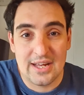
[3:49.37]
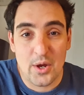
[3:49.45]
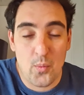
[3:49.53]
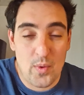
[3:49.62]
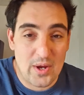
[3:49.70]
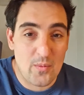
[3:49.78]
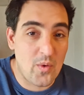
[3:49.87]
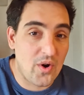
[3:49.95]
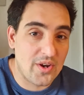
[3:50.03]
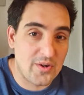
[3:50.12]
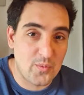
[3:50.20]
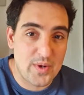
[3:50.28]
week
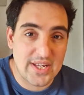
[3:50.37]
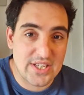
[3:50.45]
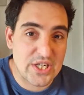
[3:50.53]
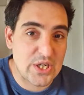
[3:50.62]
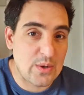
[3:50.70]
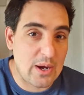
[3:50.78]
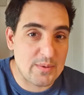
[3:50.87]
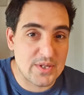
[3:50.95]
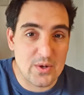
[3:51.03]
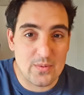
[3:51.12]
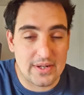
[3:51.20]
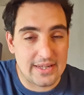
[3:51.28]
1 and week 2, I was
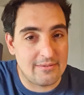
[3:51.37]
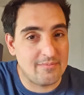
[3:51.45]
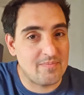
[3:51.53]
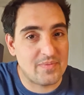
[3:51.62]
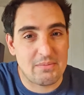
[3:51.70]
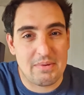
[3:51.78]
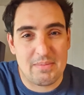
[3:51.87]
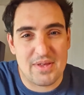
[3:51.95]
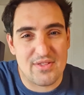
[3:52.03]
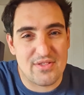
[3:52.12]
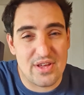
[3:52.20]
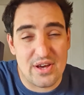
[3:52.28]
only maybe a
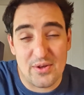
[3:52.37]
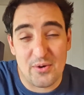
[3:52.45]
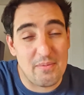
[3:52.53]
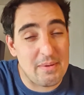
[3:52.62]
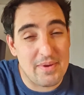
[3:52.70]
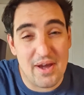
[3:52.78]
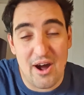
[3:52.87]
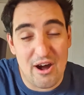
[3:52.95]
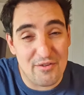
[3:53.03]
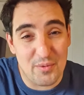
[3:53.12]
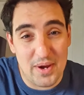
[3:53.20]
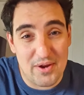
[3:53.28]
third or maybe half
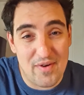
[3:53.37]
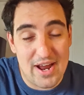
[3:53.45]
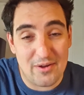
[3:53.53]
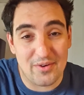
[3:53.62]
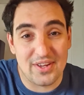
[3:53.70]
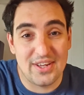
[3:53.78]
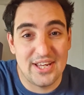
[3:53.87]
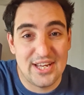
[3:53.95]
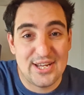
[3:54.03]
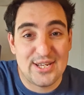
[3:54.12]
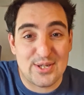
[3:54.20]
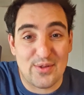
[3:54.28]
the way around.
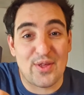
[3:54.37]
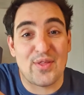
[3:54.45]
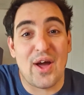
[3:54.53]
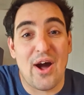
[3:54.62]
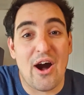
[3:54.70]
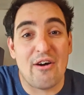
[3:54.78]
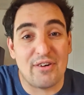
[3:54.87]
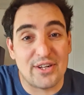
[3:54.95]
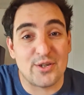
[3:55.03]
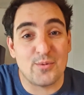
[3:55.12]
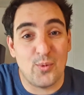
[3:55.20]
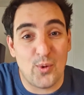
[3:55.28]
So the other half I
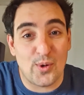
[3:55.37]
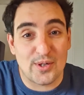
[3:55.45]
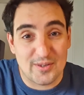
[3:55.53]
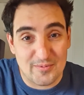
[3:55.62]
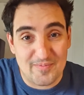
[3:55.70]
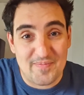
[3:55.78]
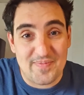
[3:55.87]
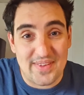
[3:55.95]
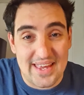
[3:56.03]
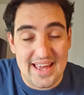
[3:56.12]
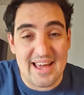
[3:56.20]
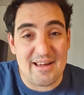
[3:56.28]
just walked.
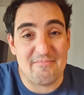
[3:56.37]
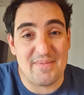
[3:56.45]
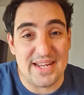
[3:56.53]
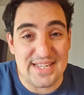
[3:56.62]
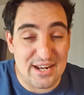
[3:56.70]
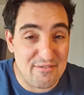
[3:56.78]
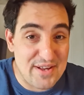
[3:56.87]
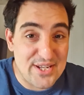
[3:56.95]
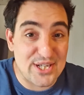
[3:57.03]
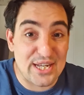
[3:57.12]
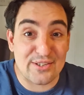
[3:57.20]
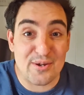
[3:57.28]
Until
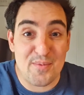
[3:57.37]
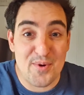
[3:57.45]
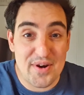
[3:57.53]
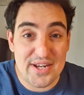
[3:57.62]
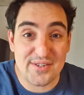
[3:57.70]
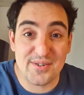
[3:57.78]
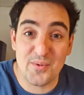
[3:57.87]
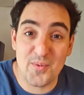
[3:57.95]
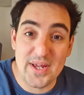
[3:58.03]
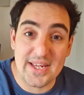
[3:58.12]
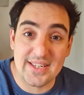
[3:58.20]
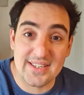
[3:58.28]
eventually, as I progress through the
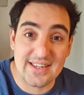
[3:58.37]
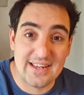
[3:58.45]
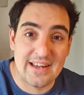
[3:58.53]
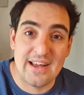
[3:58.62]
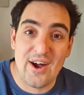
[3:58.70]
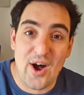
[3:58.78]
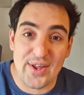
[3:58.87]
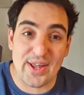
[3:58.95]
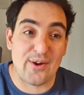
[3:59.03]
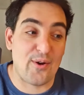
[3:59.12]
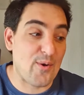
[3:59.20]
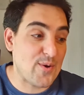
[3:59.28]
weeks, I get
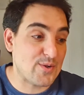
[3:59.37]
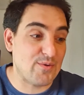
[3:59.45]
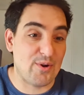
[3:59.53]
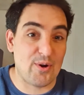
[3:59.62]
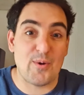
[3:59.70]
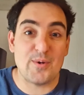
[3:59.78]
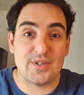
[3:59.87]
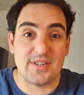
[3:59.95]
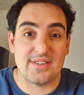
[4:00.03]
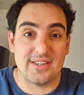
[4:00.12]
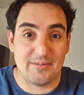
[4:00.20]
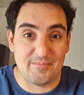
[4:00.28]
closer and closer
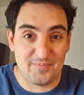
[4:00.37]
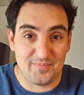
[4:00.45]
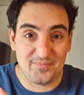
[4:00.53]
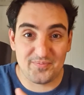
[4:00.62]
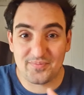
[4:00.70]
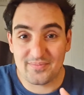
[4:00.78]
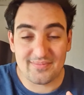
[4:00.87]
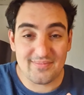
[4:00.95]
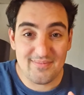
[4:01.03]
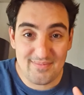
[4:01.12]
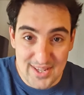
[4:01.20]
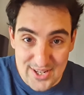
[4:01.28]
to,
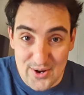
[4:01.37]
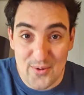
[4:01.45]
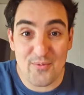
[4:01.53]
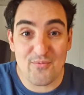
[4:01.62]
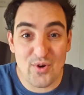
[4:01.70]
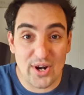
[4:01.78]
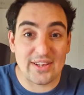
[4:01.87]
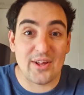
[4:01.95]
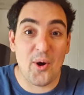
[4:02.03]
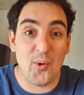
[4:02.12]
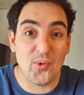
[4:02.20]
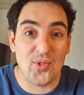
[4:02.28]
you know, running the
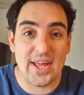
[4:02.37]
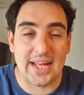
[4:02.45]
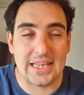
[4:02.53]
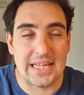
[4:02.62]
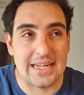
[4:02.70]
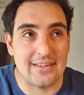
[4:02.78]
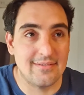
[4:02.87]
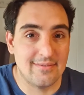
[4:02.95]
whole thing. And then